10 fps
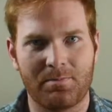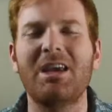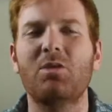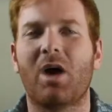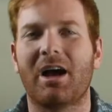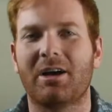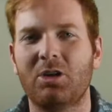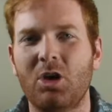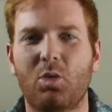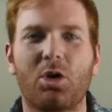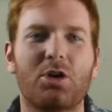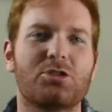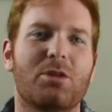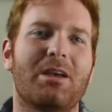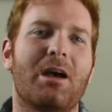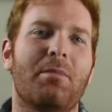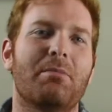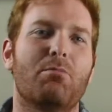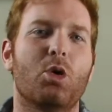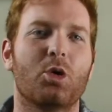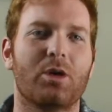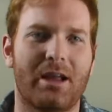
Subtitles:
Meanwhile, workers are becoming more